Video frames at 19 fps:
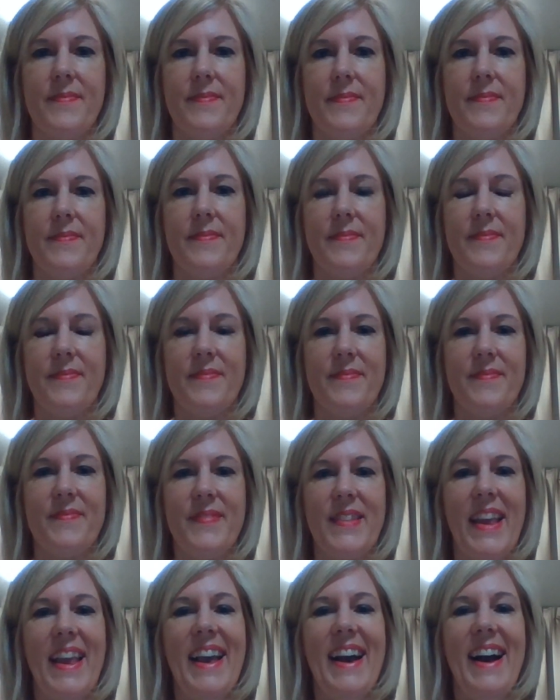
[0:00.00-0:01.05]

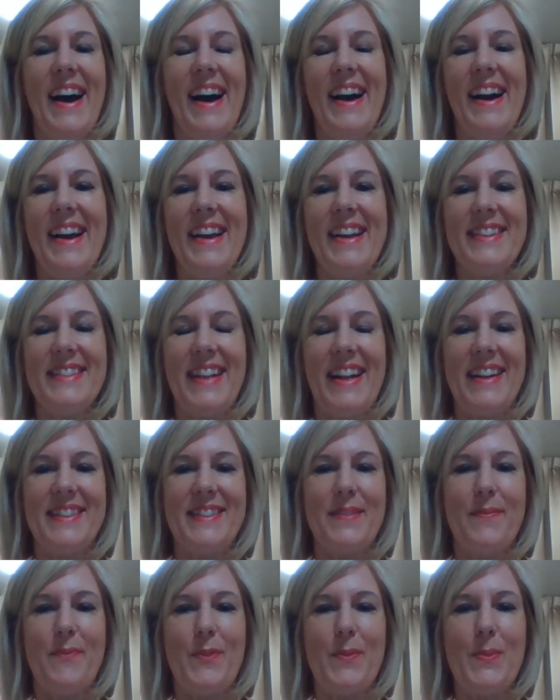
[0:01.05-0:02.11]
Hi, it's
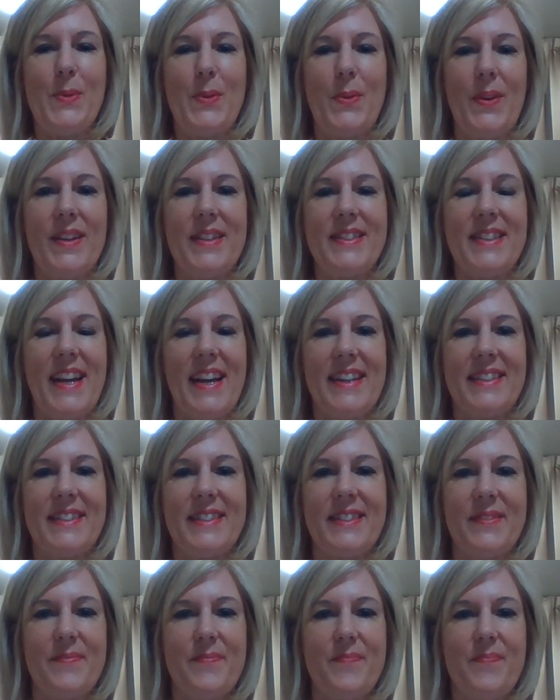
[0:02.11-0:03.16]
Alison from
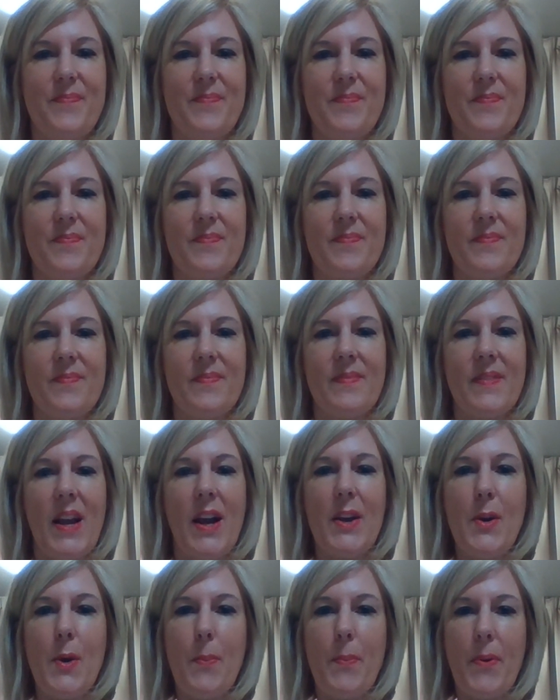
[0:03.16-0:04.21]
Qualitas.
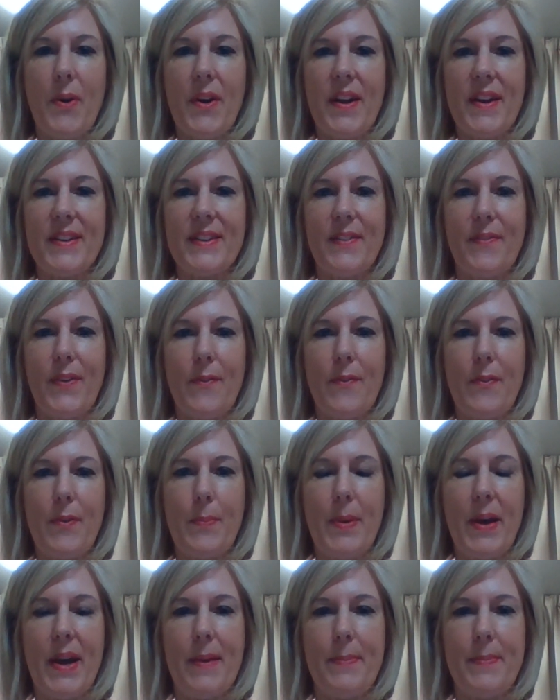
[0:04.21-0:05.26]
Are your products fit for
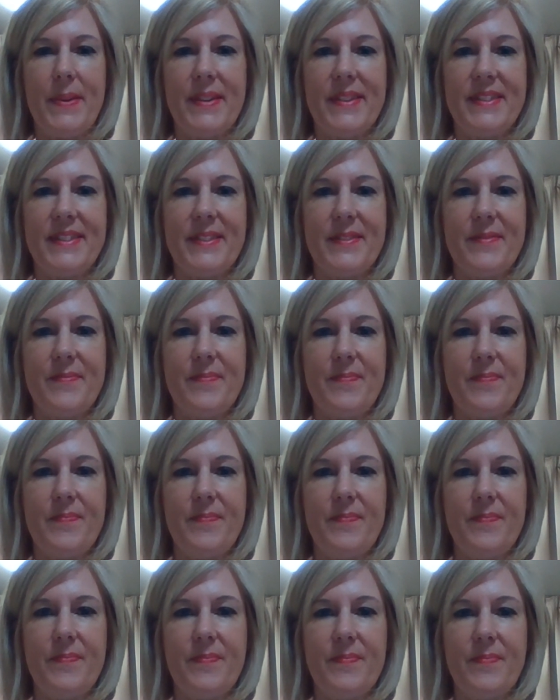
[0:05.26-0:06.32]
purpose?
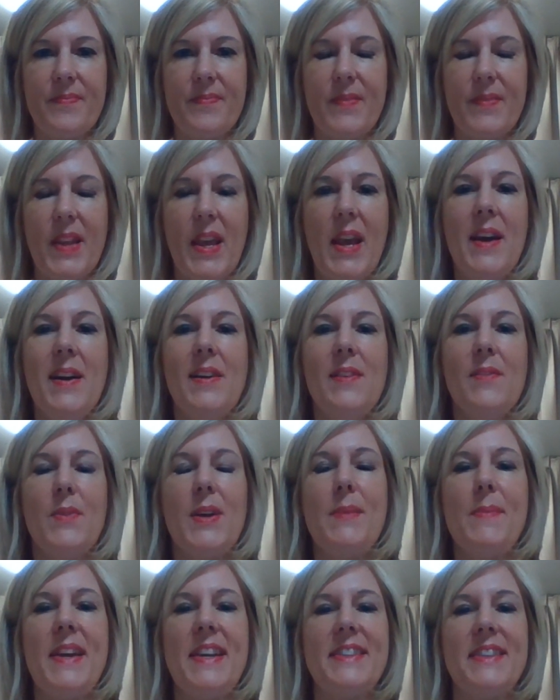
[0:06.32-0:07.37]

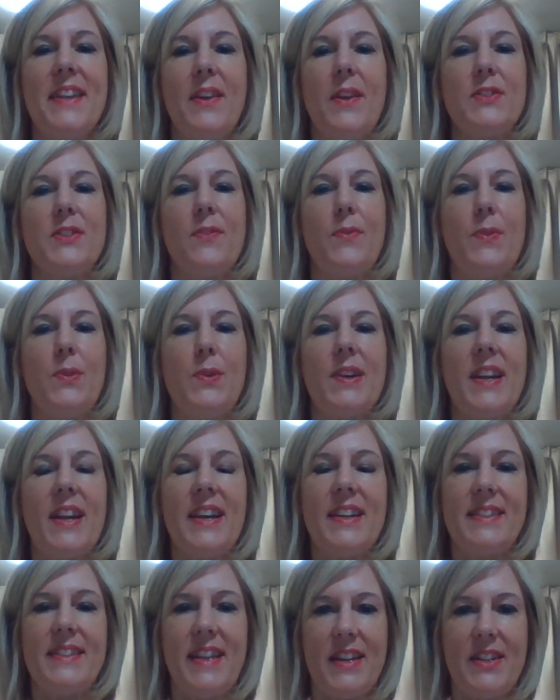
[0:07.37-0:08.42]
We meet a lot of
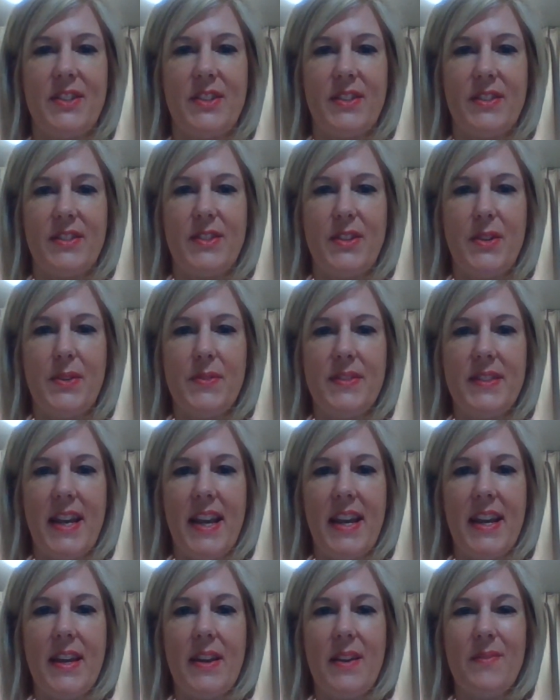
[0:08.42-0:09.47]
organisations who
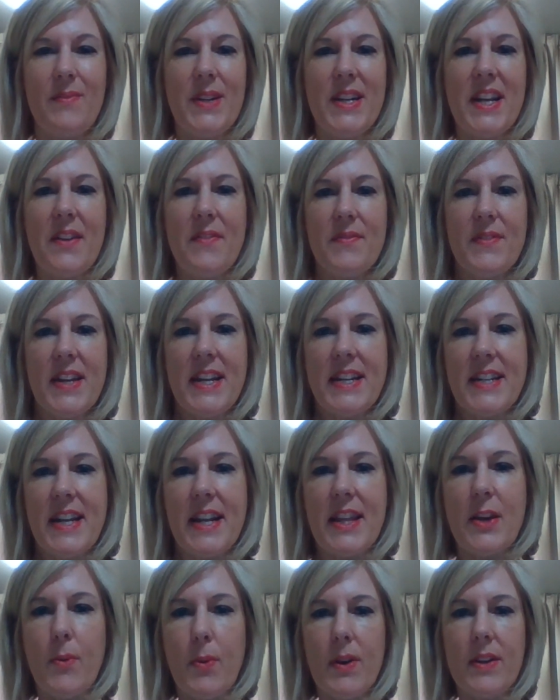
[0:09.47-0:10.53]
say we don't need
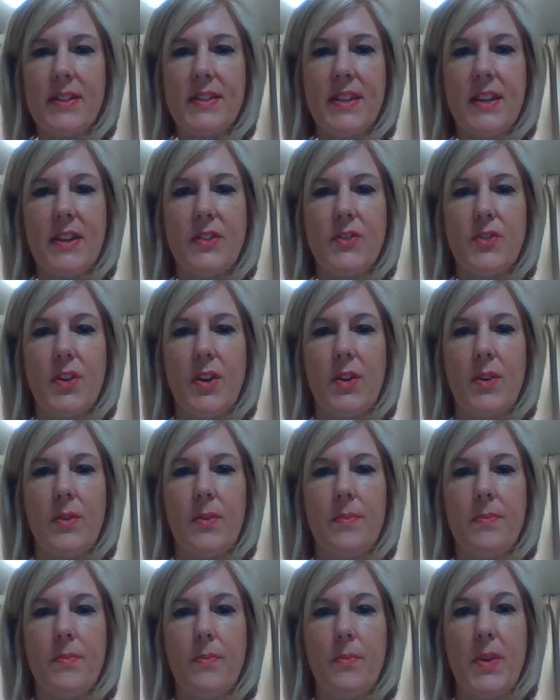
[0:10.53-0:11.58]
any quality
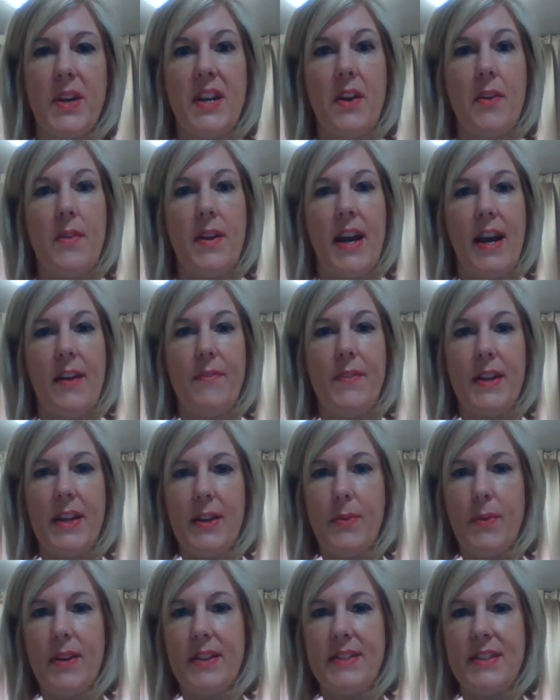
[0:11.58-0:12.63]
control. We don't have
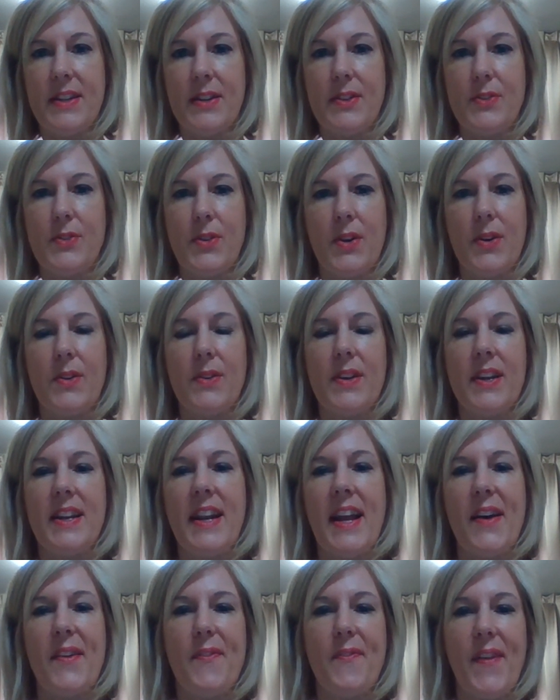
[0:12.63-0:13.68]
any quality control
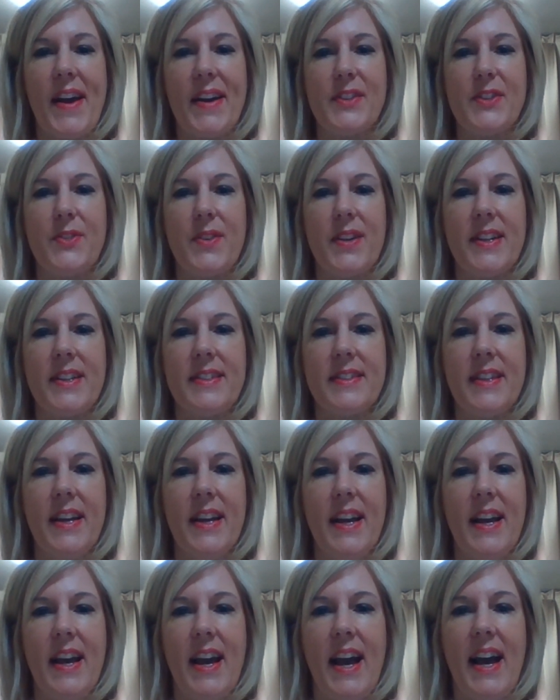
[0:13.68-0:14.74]
in our factories.
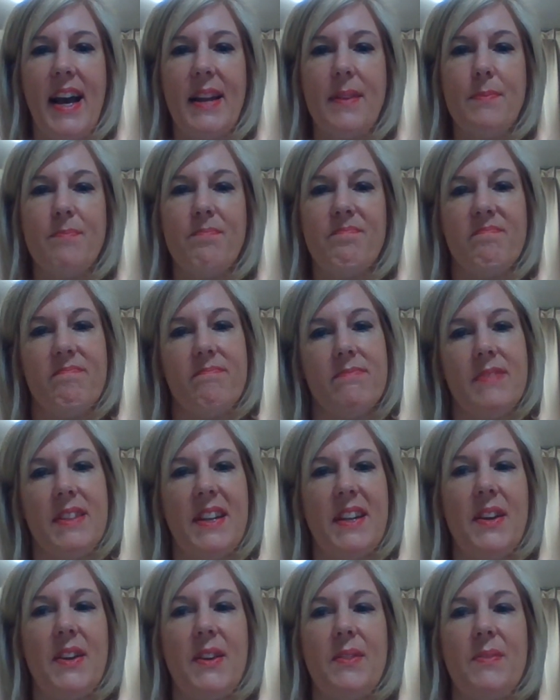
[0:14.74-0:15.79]
And,
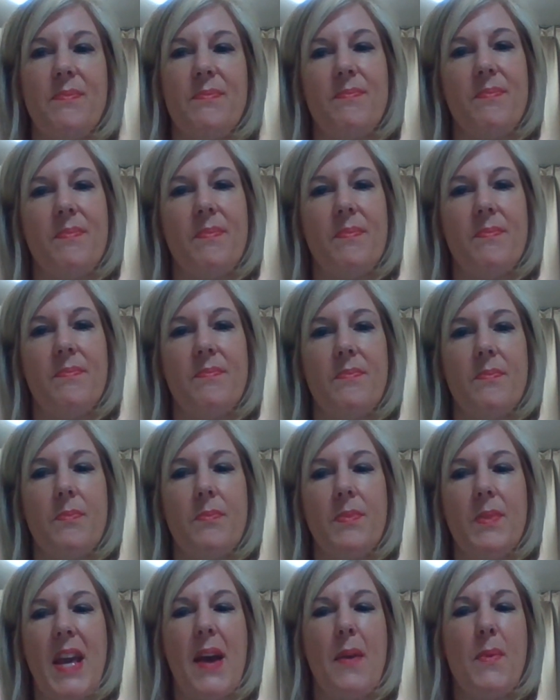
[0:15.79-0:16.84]

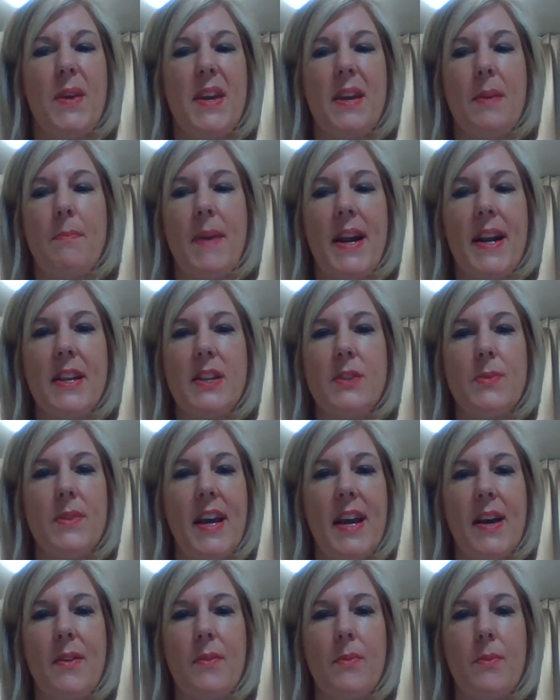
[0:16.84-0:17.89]
yeah, we can manage
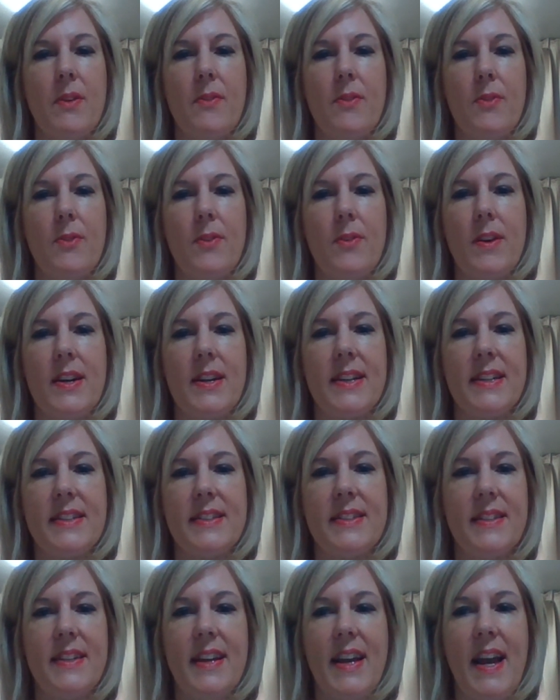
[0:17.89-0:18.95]
without. We're all
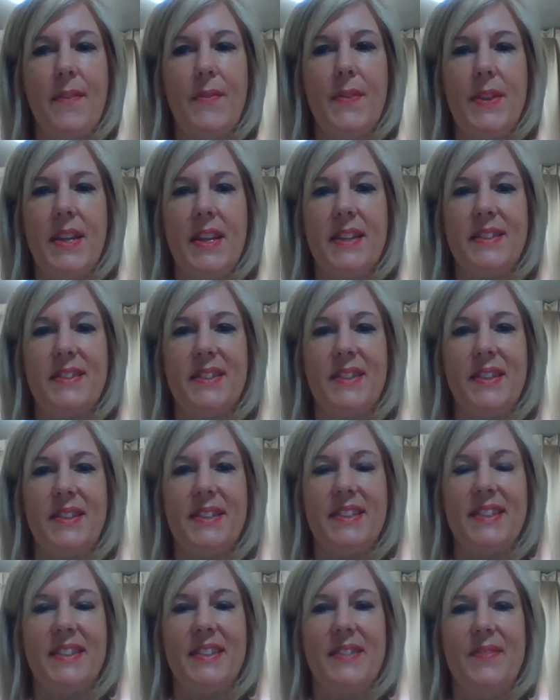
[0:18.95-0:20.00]
right. Everything's
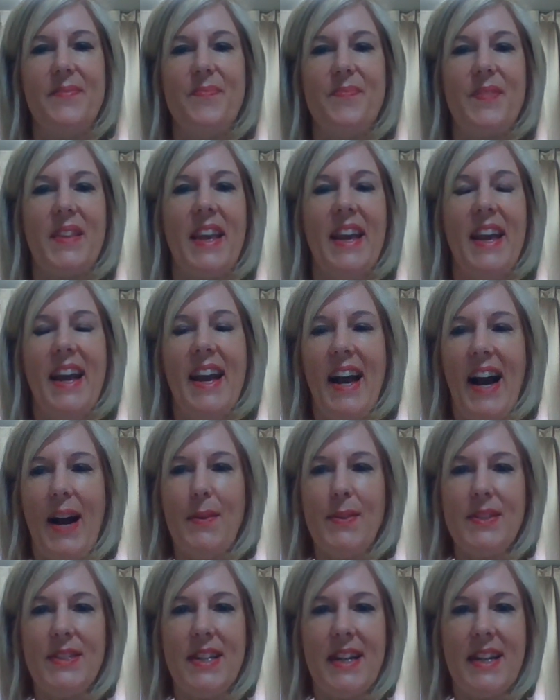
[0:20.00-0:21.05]
good.
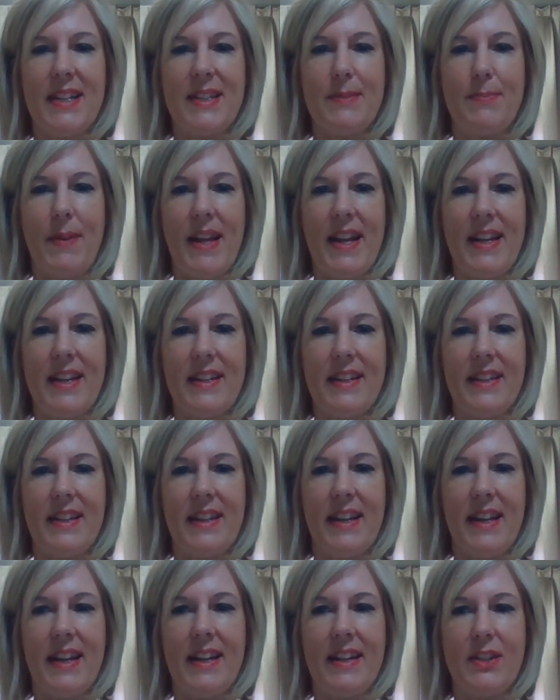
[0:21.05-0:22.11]
I want to
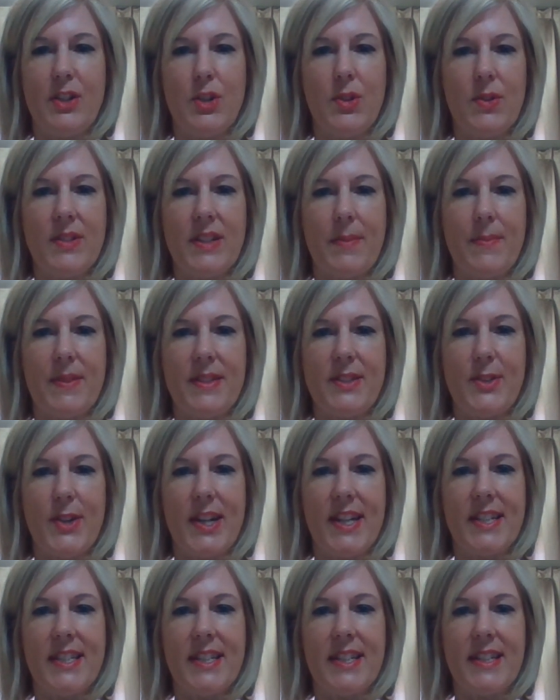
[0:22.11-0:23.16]
explain in a short
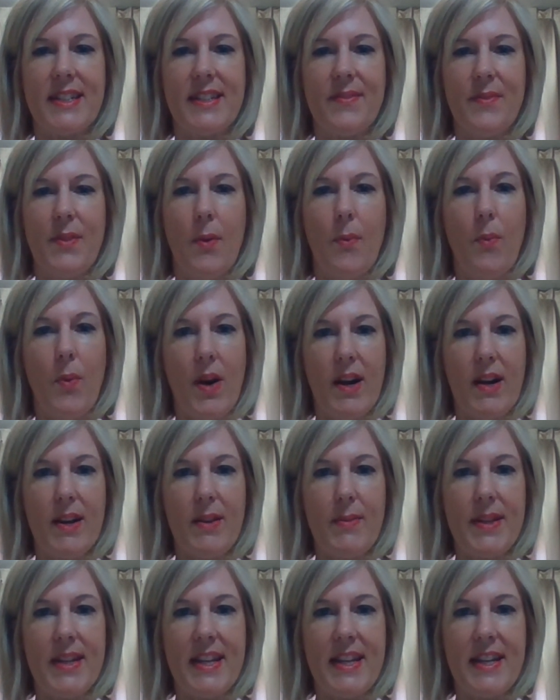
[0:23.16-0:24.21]
demonstration
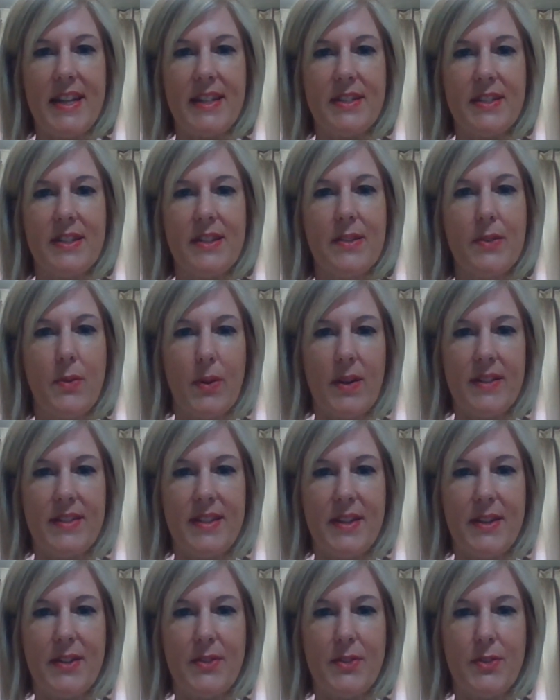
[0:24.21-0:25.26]
why we need
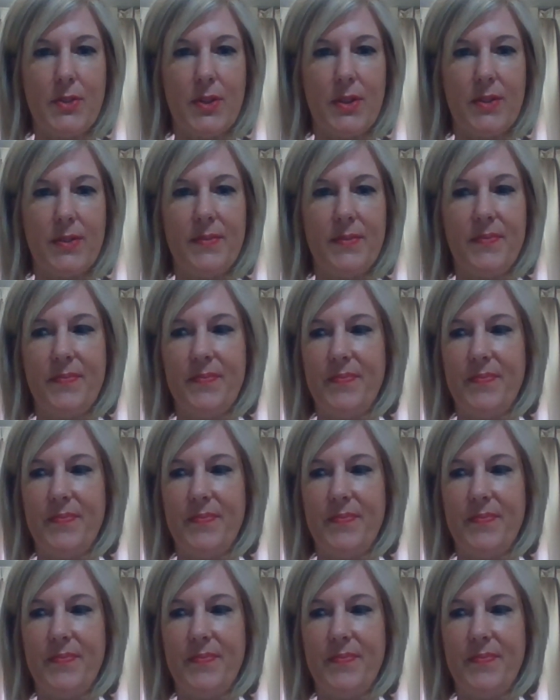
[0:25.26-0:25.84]
quality control.